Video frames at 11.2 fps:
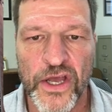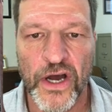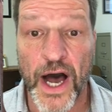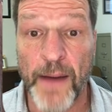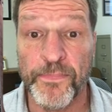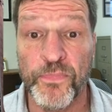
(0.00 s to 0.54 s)

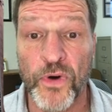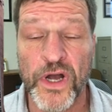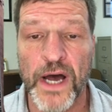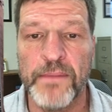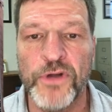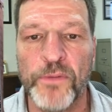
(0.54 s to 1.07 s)
up will
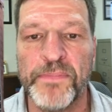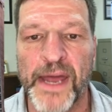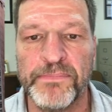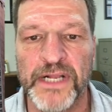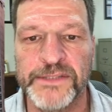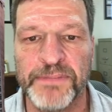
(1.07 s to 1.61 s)
come
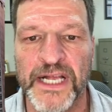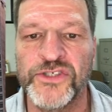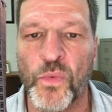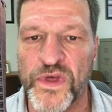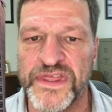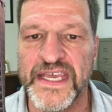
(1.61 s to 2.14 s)
Notepad++
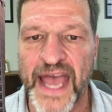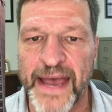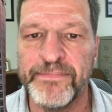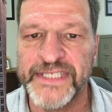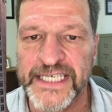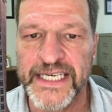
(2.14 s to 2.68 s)
with the
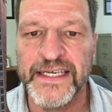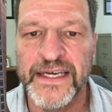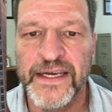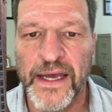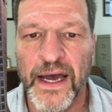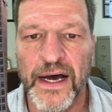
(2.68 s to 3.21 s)
empty
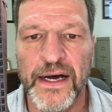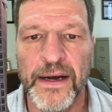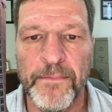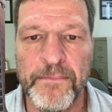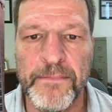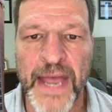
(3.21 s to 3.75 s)

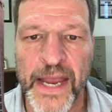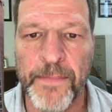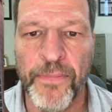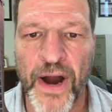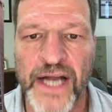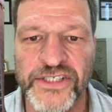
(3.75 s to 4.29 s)

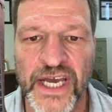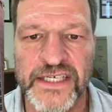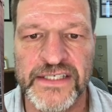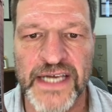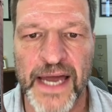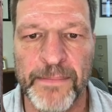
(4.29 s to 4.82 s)

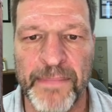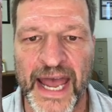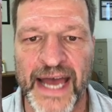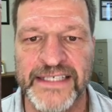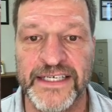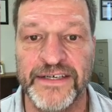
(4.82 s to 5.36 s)

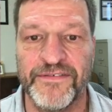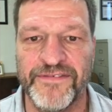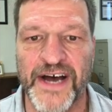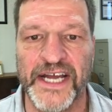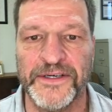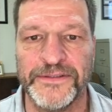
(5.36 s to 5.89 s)
makeproject.bat
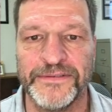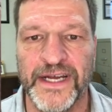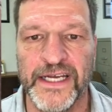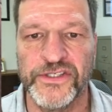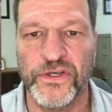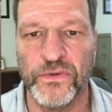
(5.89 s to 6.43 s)
file.
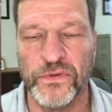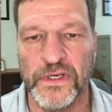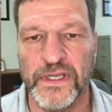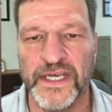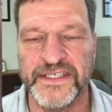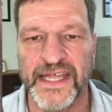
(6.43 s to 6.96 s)
And so
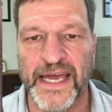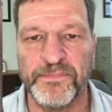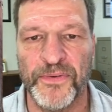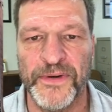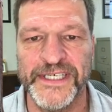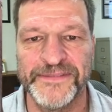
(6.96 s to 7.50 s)
get to that
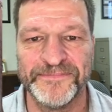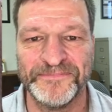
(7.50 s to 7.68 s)
point.